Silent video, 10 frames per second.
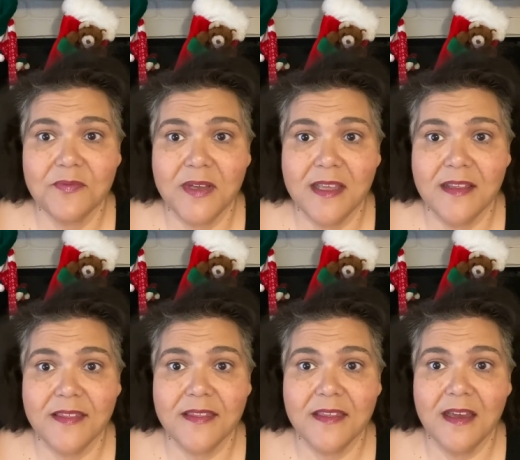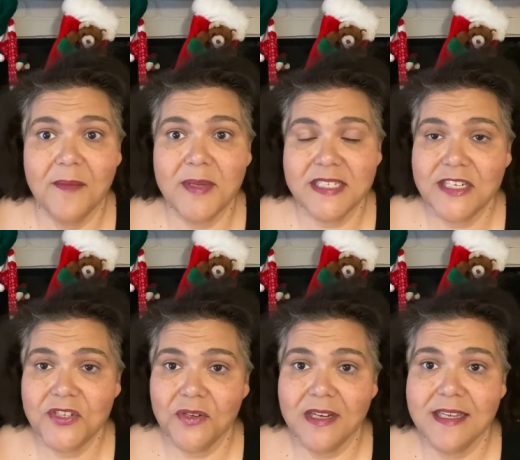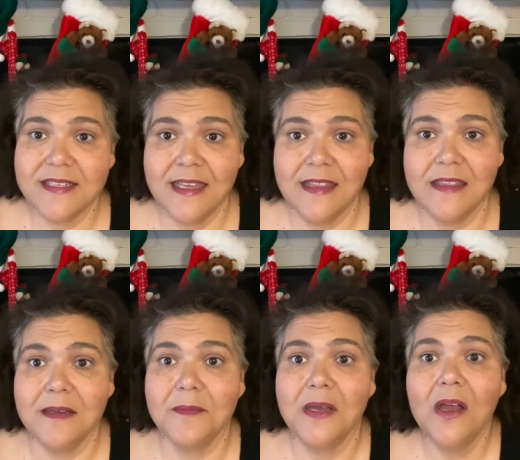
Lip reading: with pistachio nuts in them